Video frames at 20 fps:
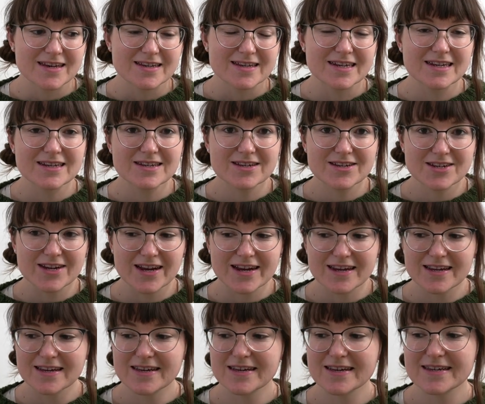Didn't
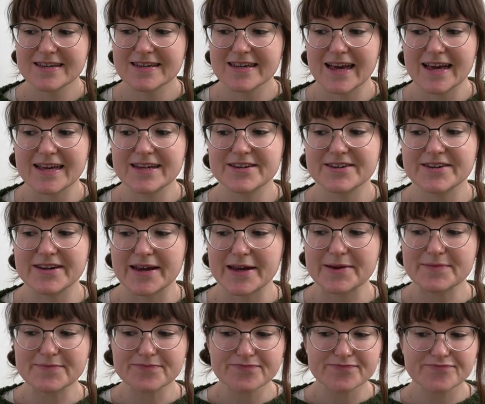check gauge
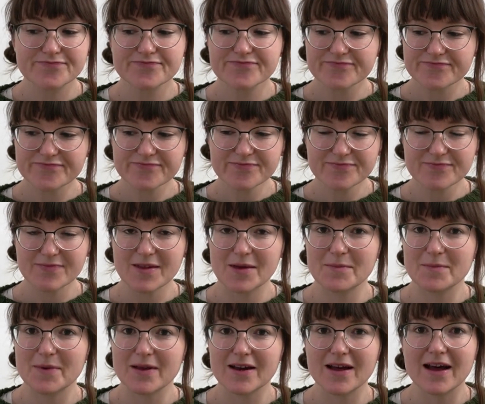yet,
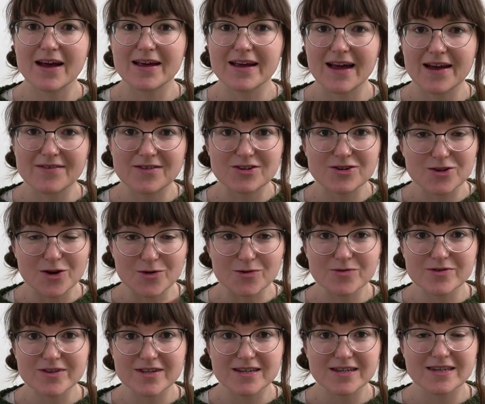but I have a
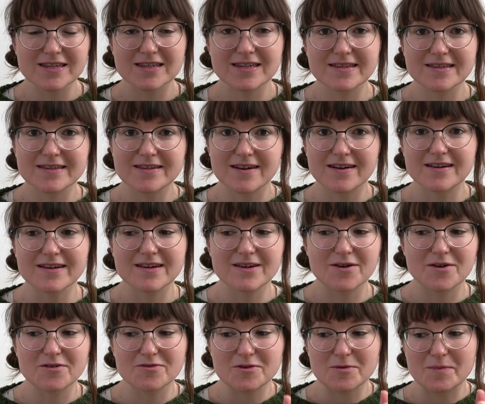note stuck
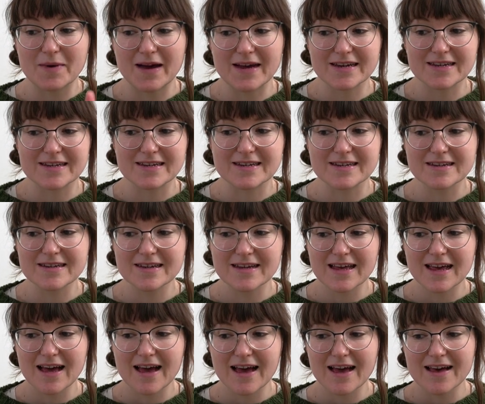on the pattern
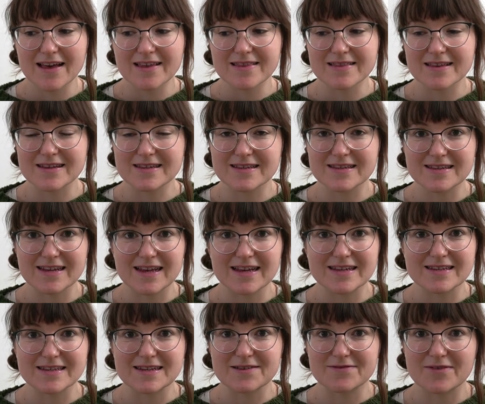that
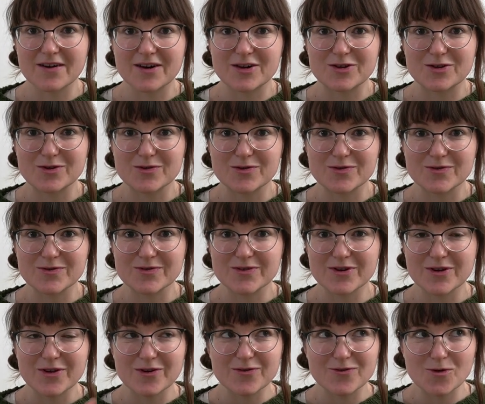says if I use
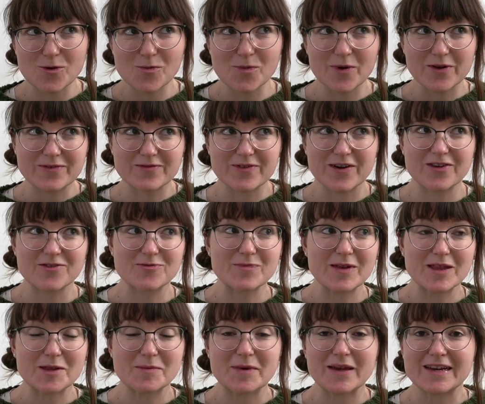
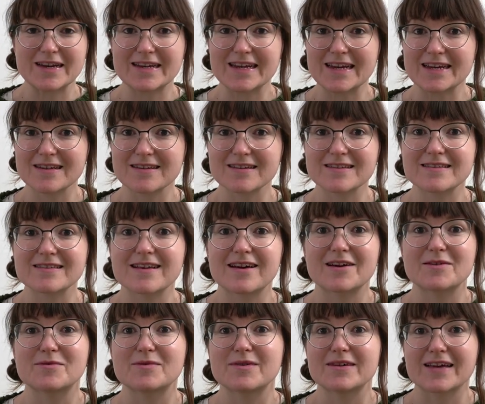4.5mm needles
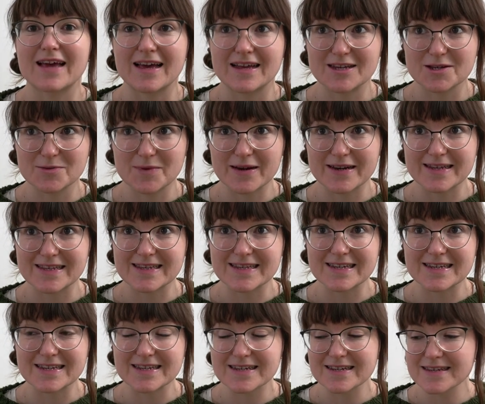I will get 20
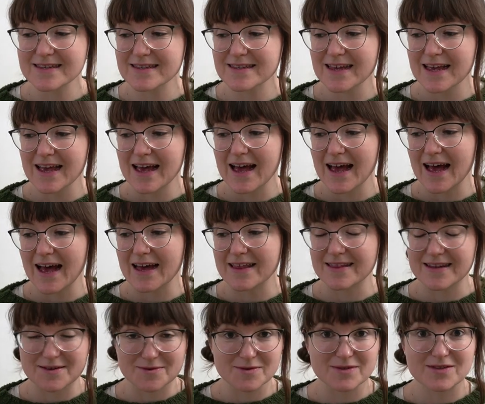stitches, and
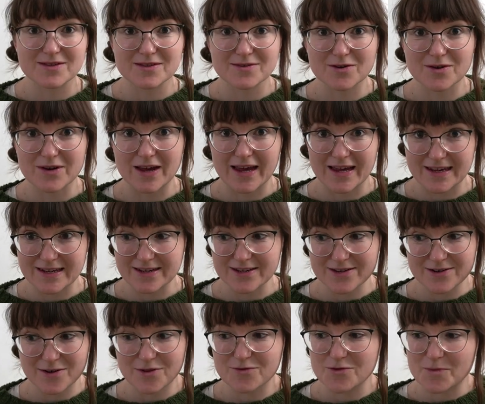that was the
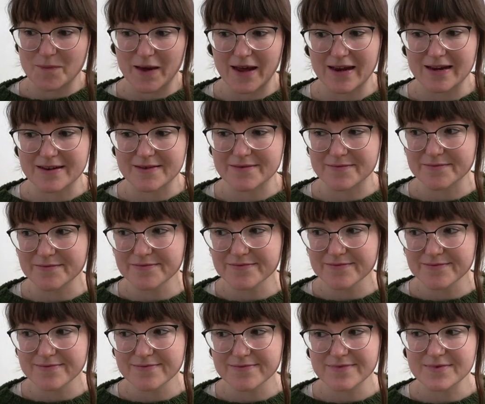gauge of the pattern.
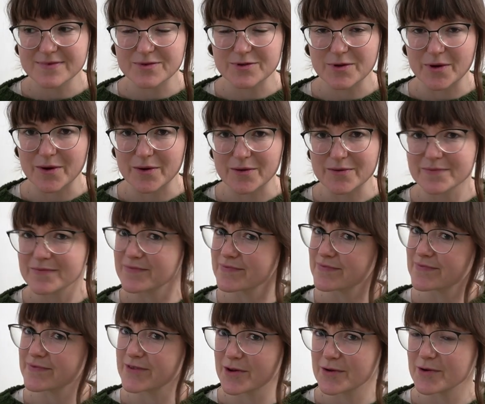So
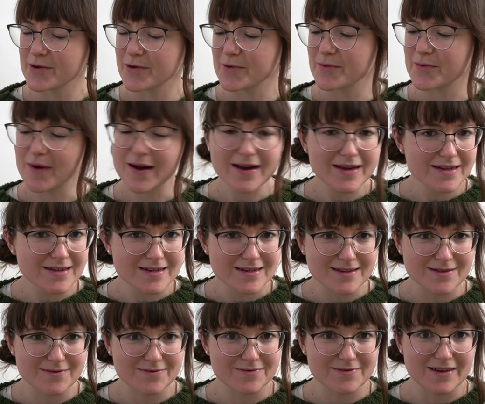don't know why it
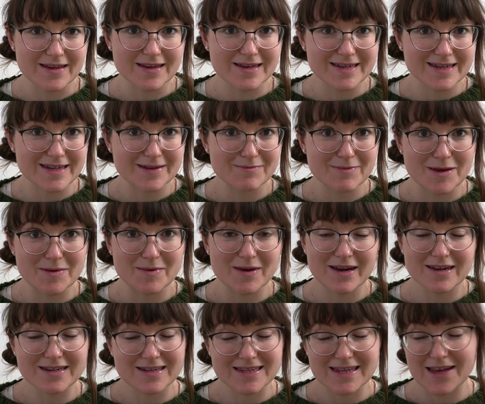doesn't fit, maybe
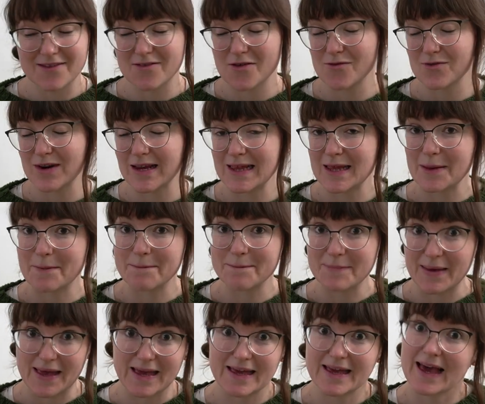I just have a really
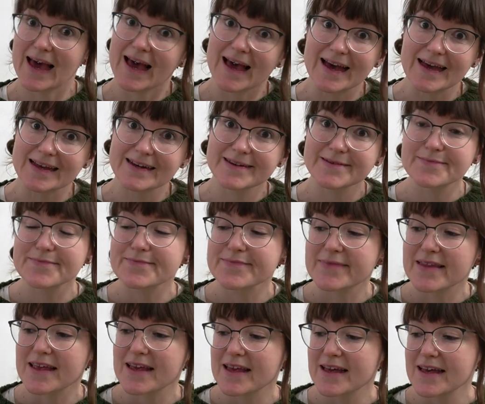big head.
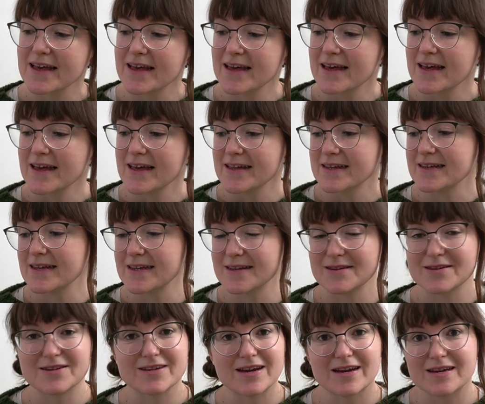
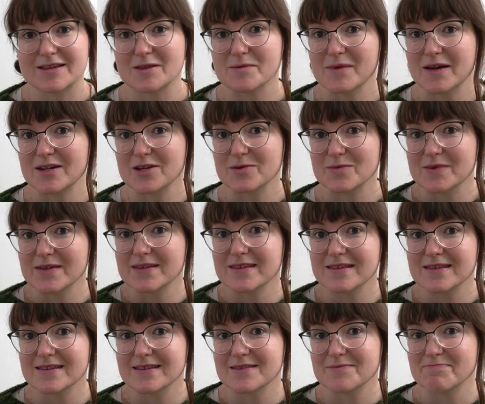Didn't check the
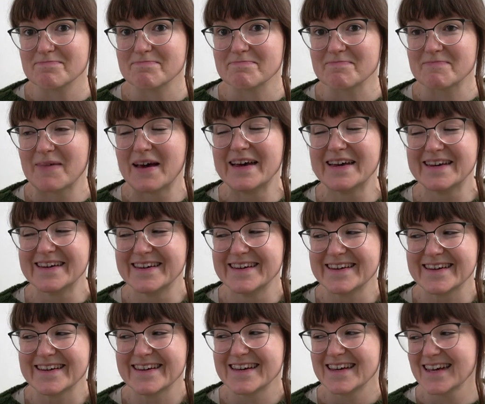measurements.
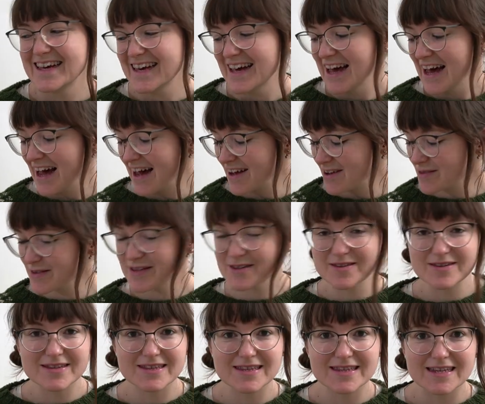I also
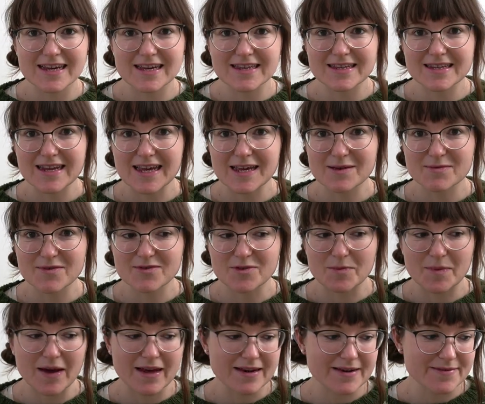didn't say the name of the
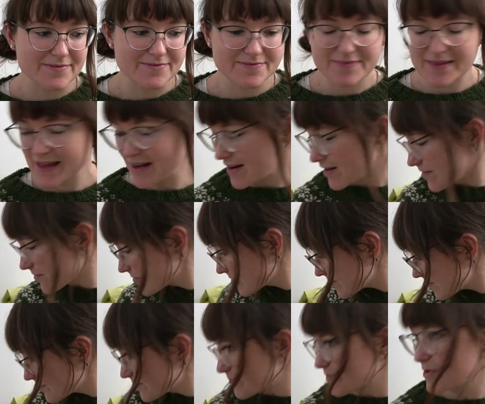pattern, and I've
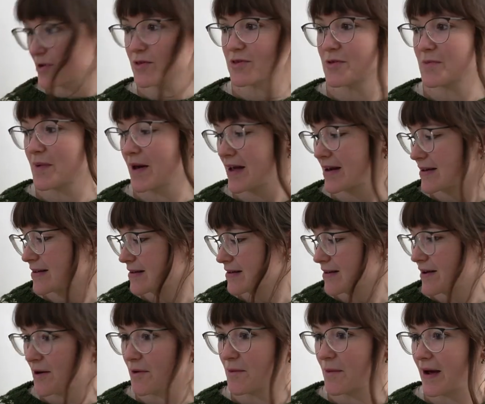put the
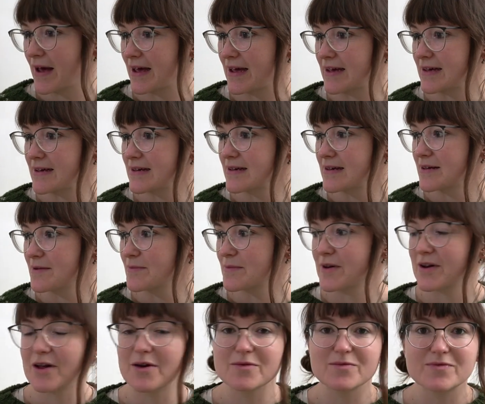pattern away,
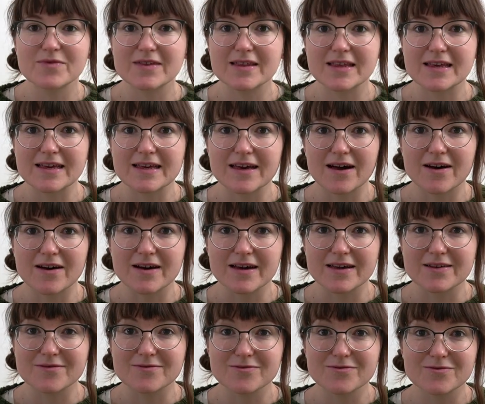but hopefully
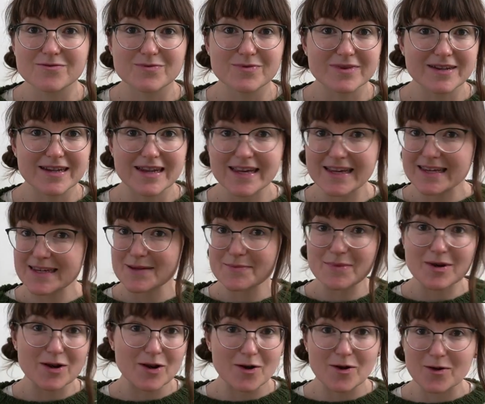I've linked it
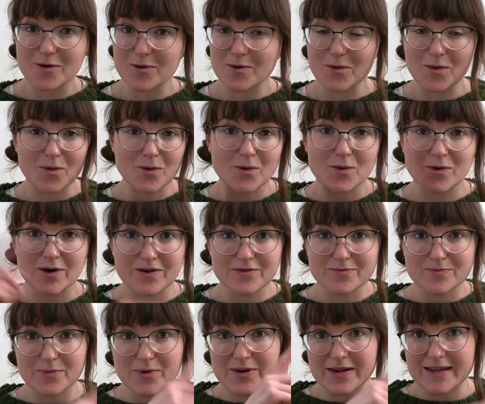below or
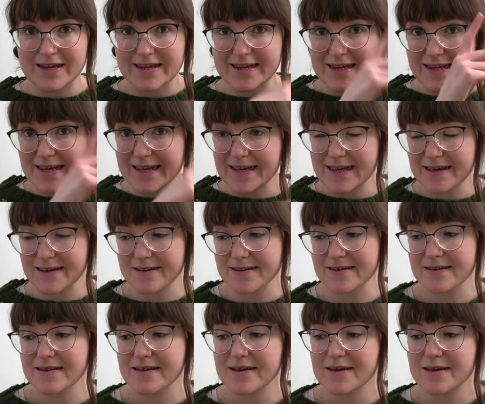I've put it here.